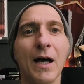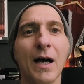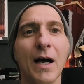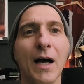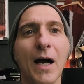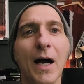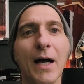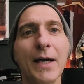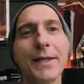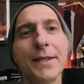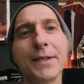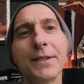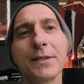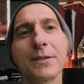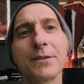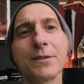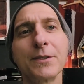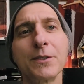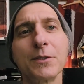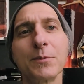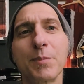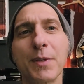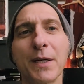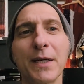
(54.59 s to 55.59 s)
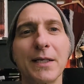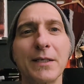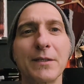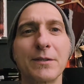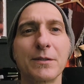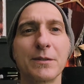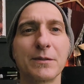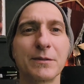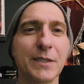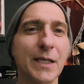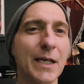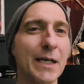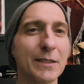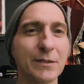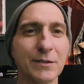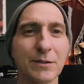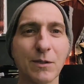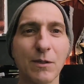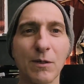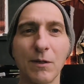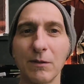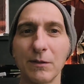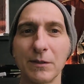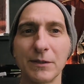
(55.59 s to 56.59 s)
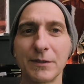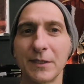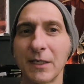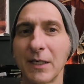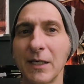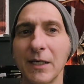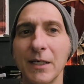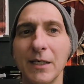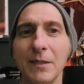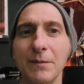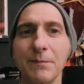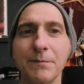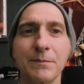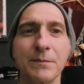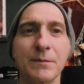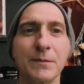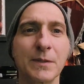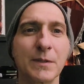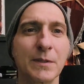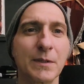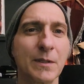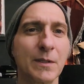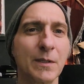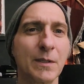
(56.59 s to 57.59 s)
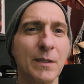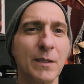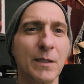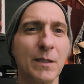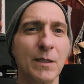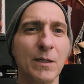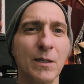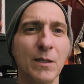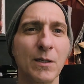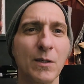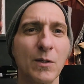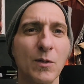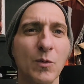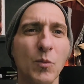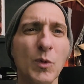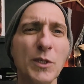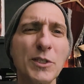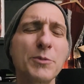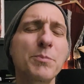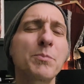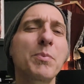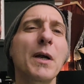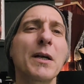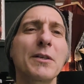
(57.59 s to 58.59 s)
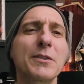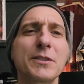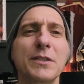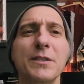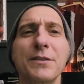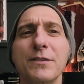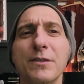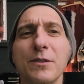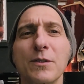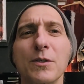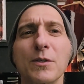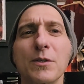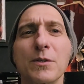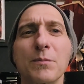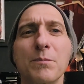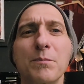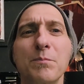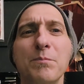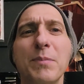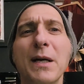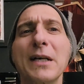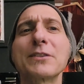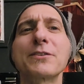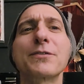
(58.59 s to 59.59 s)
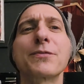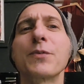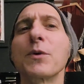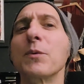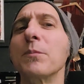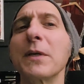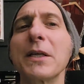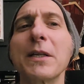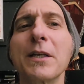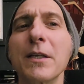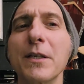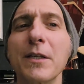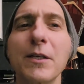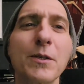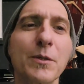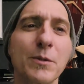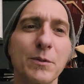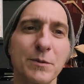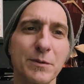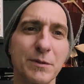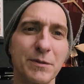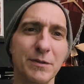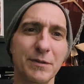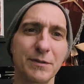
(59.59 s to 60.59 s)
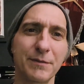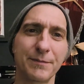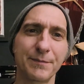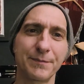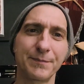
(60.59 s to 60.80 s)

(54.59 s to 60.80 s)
I hear new painters ask all the time, which brushes are best for me to use?